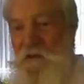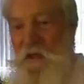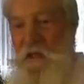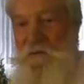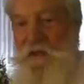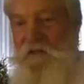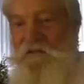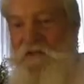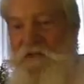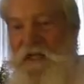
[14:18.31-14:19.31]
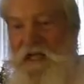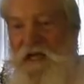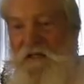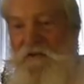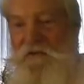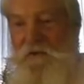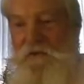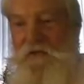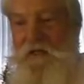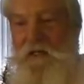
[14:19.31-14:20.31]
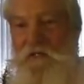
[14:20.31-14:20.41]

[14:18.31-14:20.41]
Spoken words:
to take place today had in truth